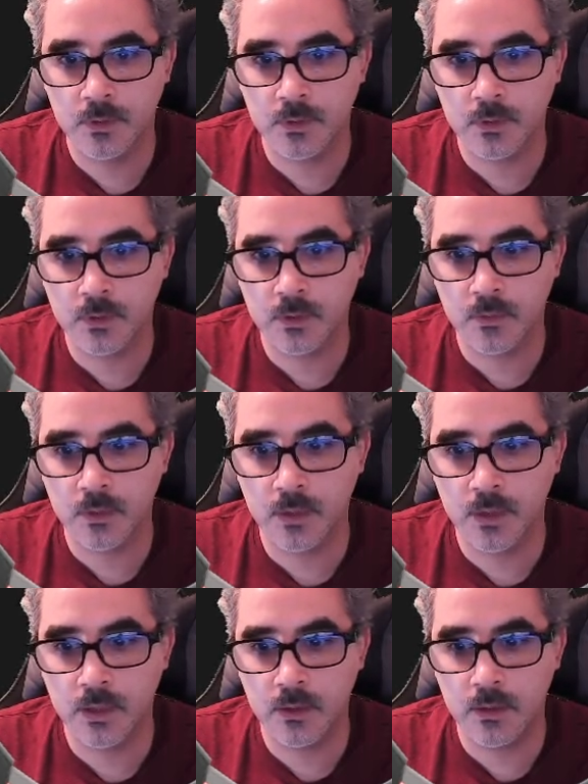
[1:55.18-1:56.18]

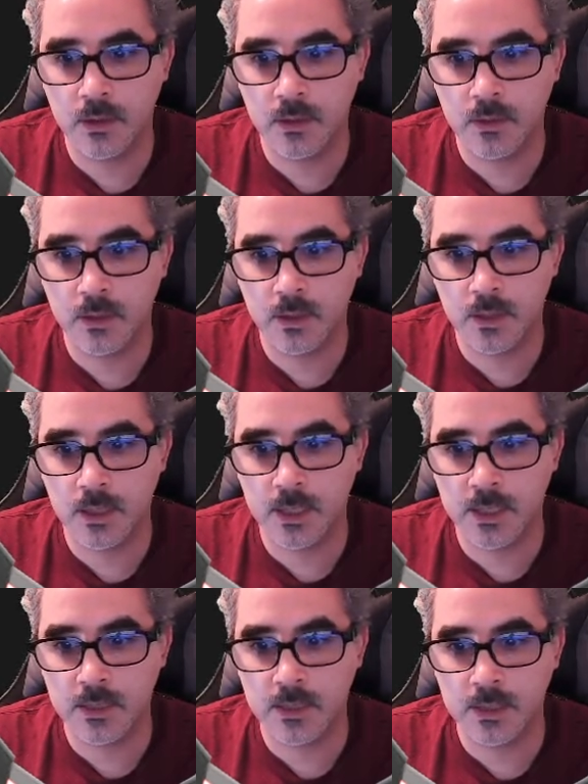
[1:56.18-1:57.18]
there and then
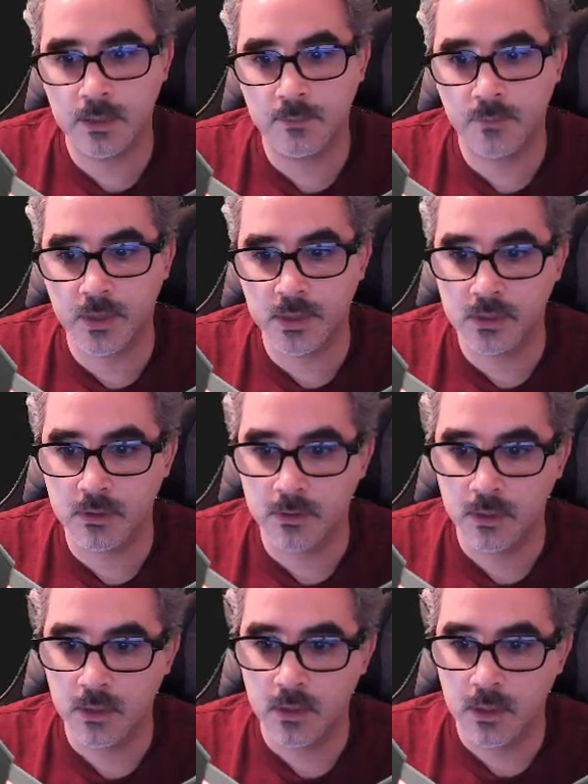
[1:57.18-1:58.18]
19. Okay, so
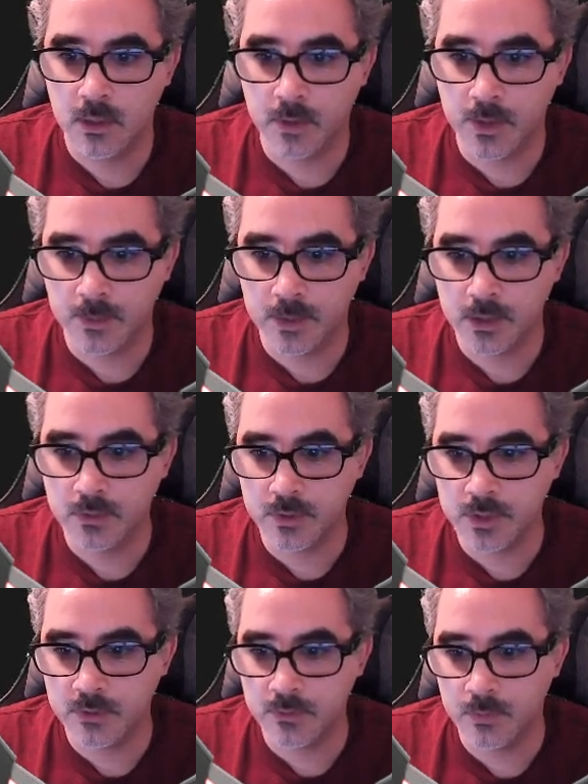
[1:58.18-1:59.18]
what I'm going to do is
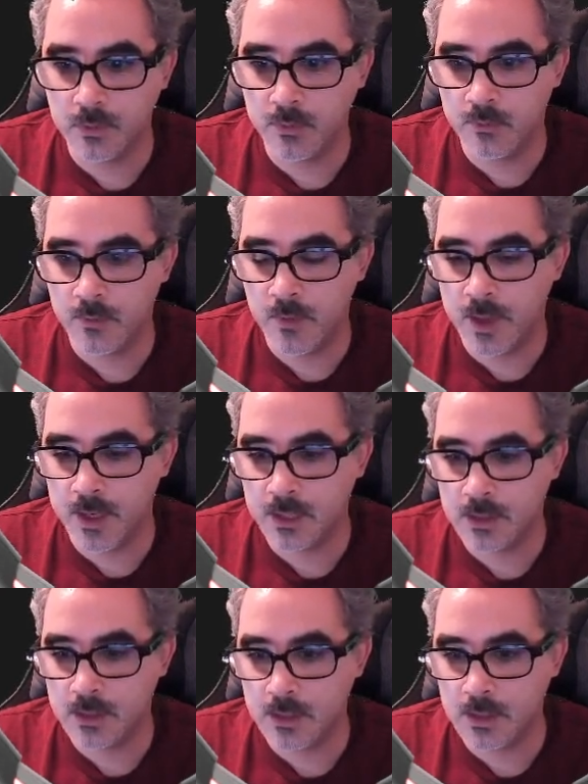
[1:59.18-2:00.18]
remove
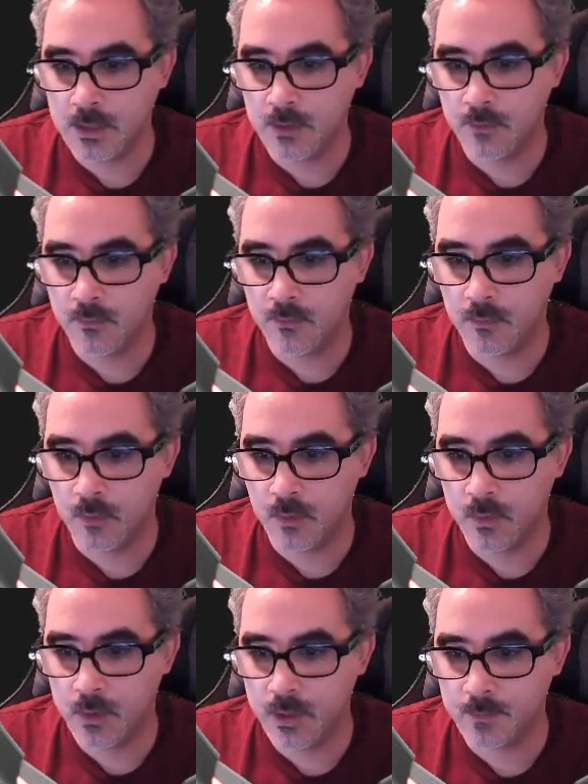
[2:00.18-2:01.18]
19 forward.
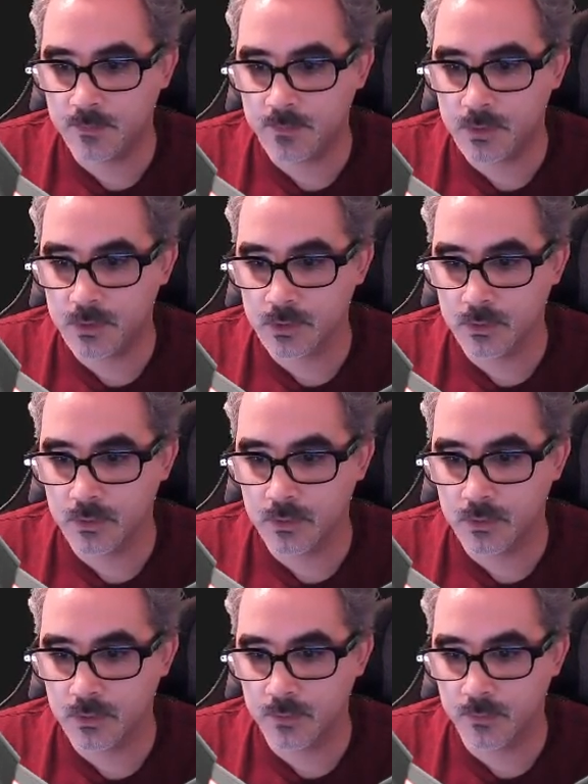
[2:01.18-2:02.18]
So
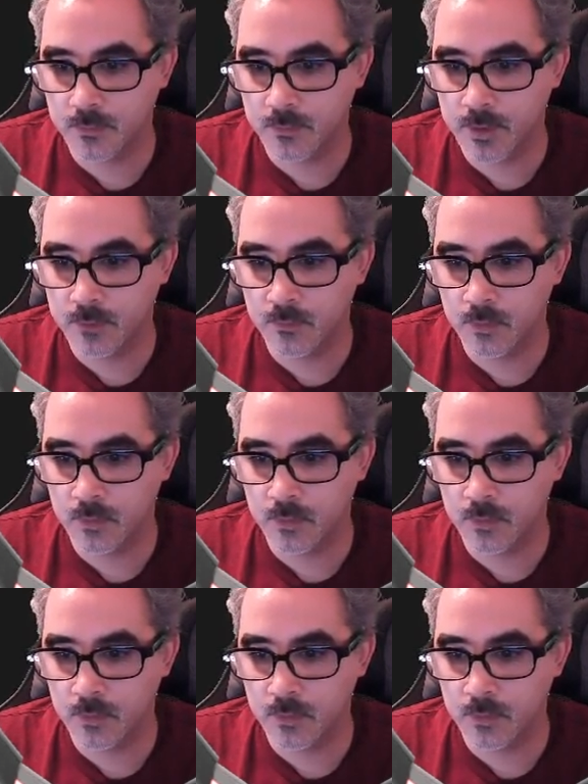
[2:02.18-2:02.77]
remove